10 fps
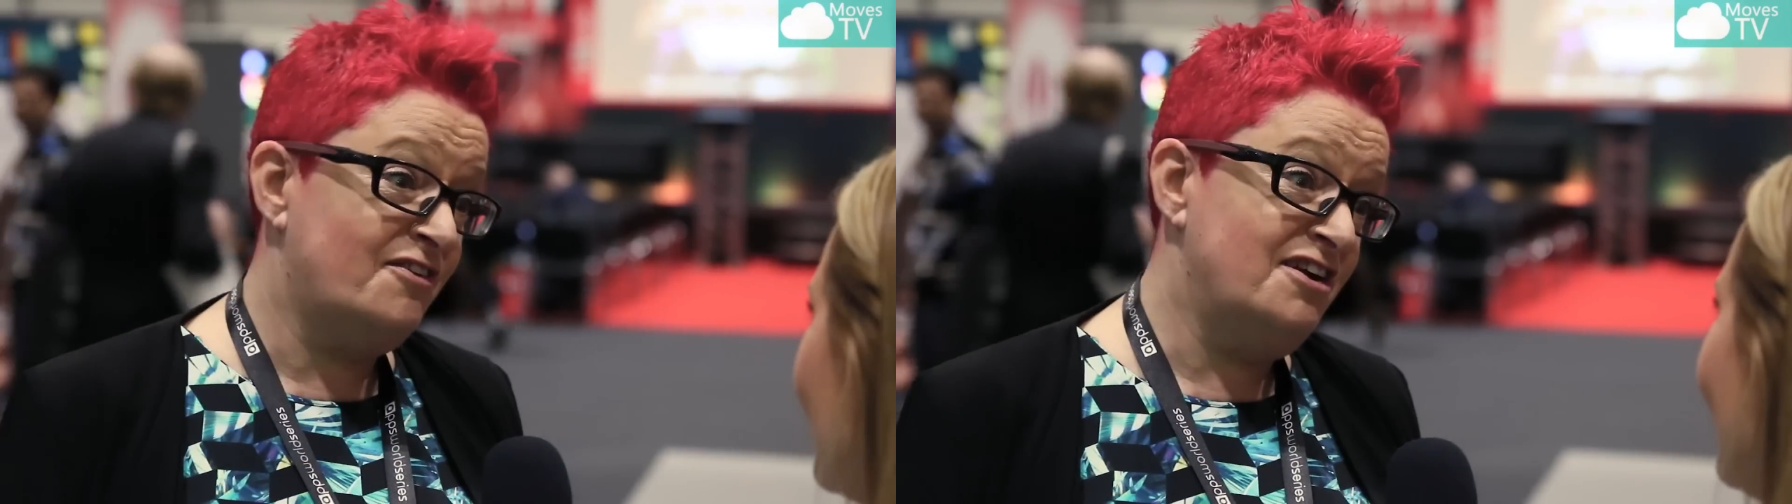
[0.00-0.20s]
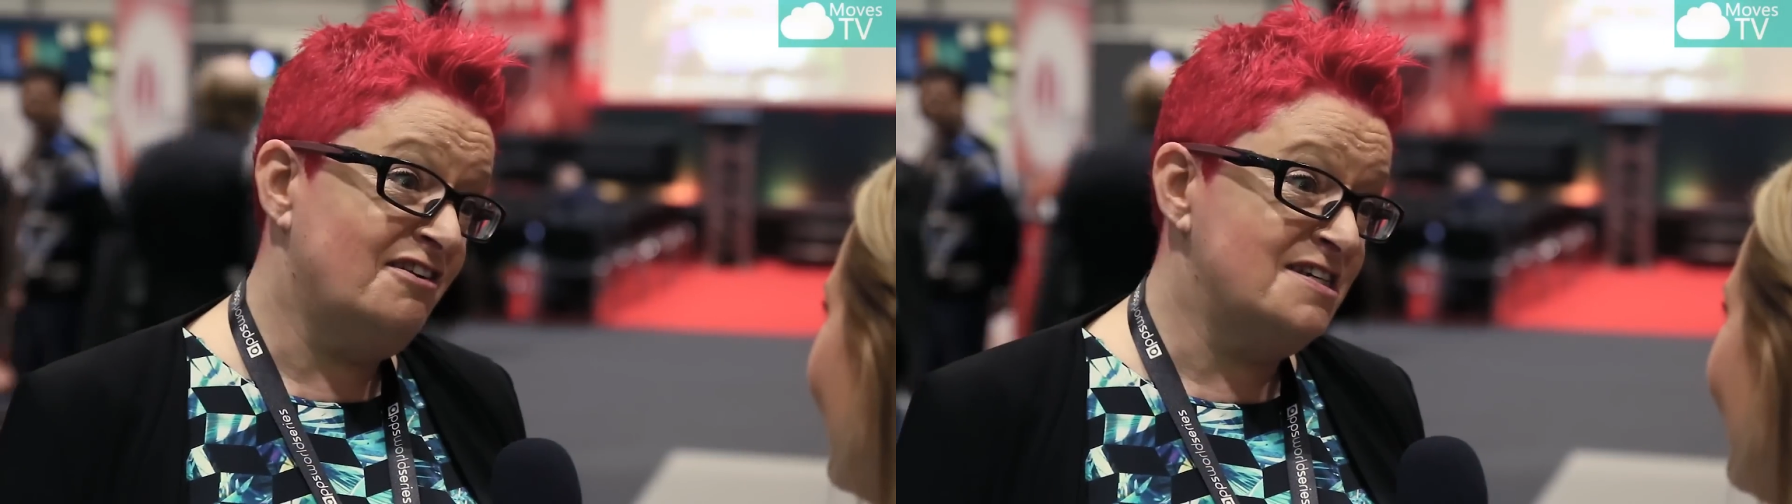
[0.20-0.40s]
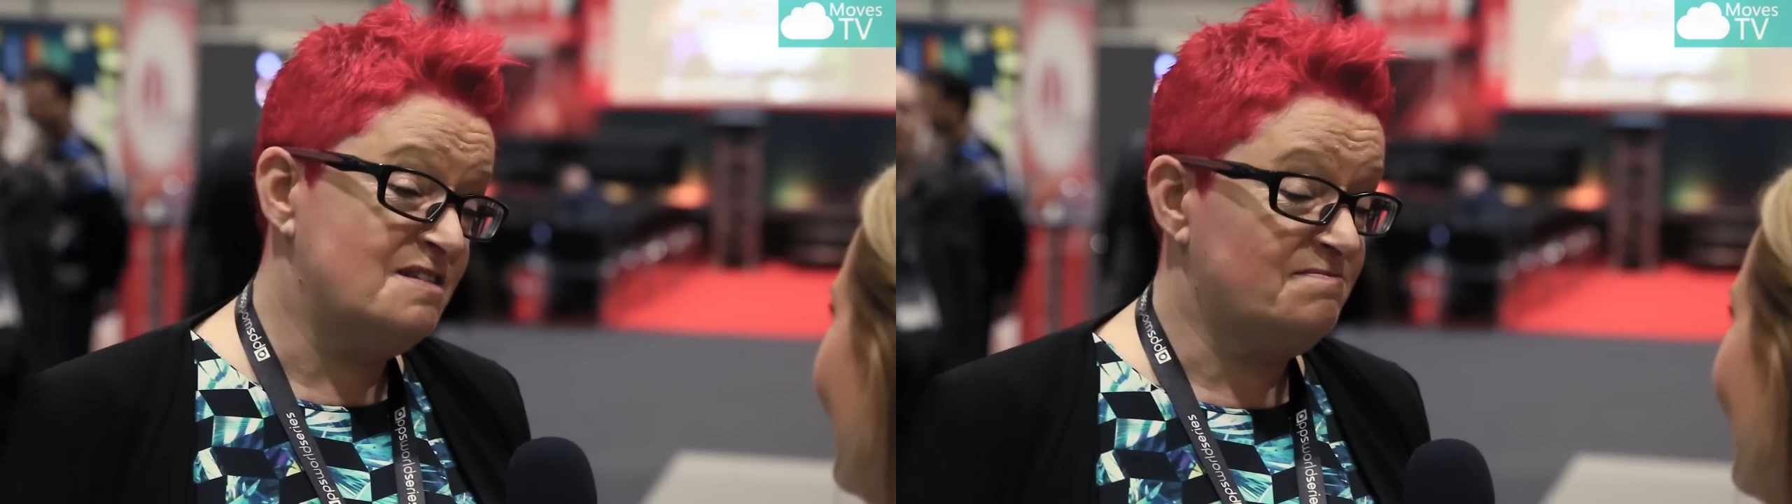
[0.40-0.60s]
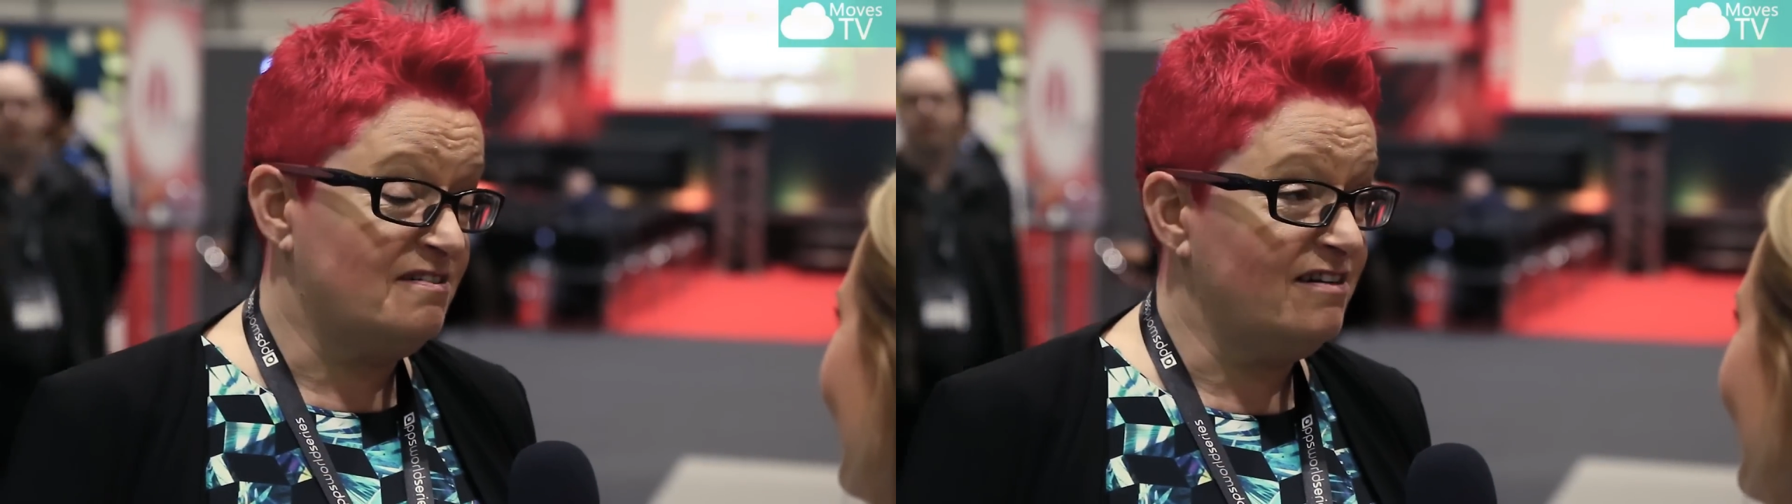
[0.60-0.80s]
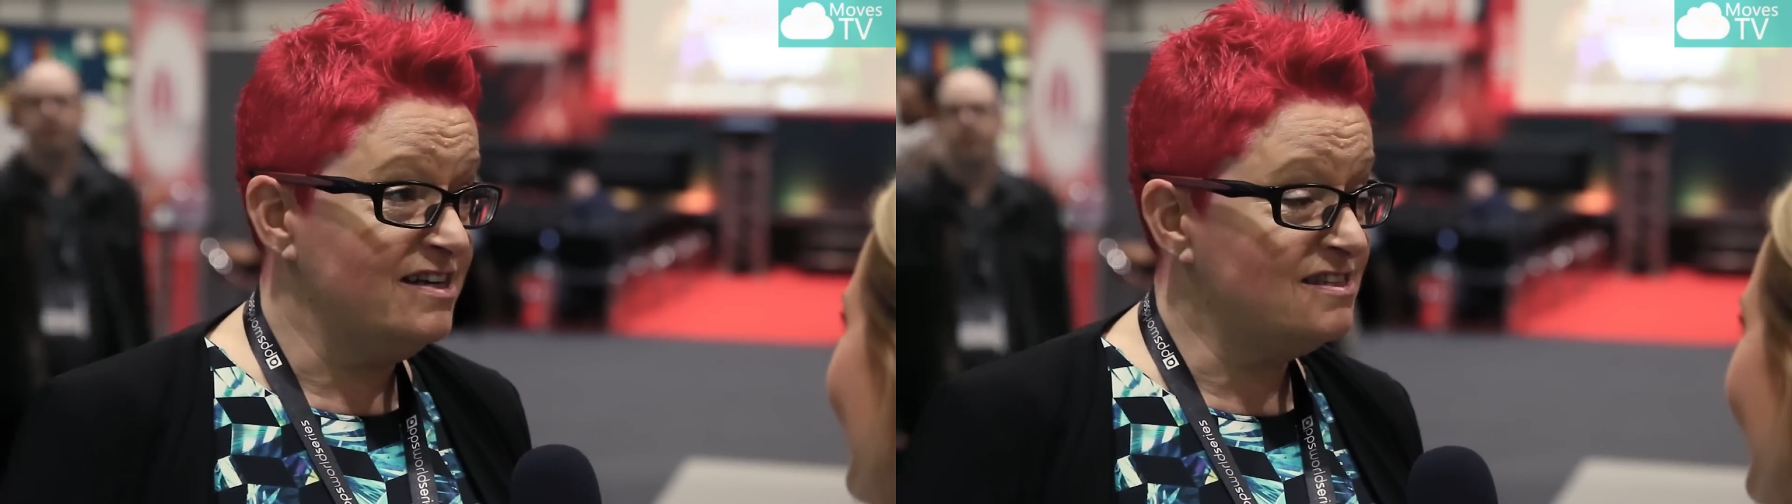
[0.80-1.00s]
a very nice
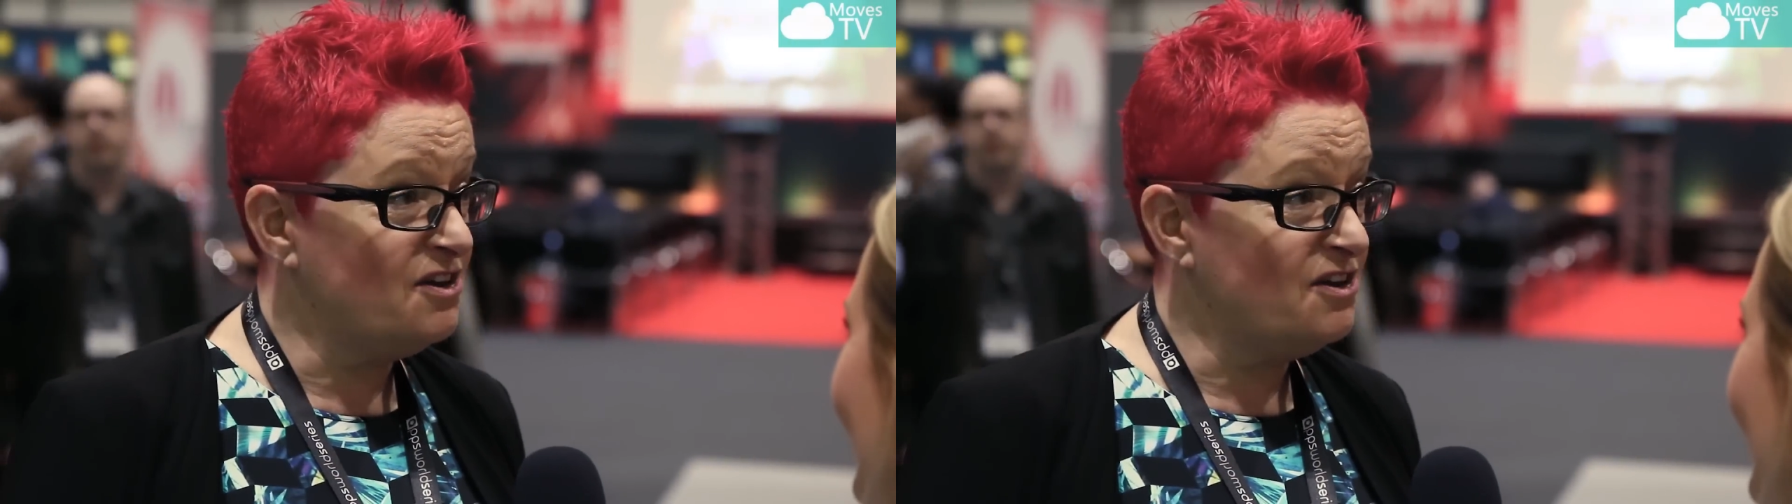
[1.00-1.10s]
surprise.